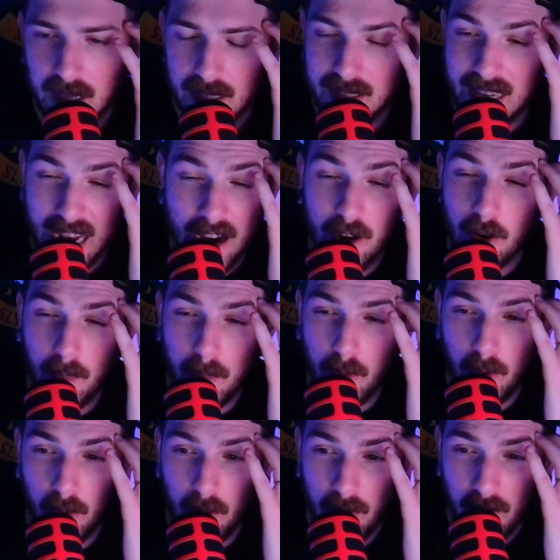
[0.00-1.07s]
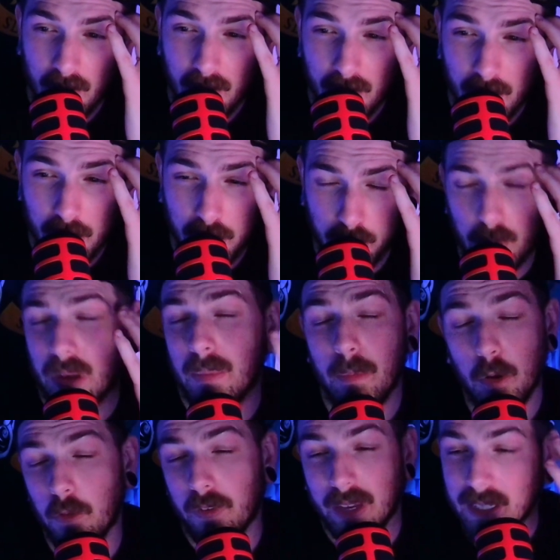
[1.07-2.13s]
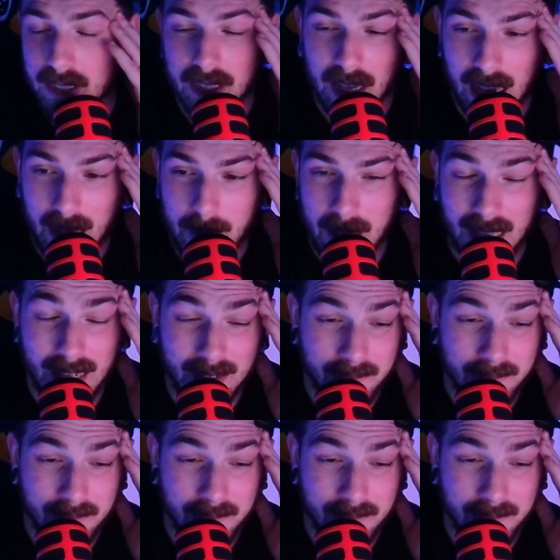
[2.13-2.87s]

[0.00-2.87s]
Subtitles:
terrible 3 movies. I mean,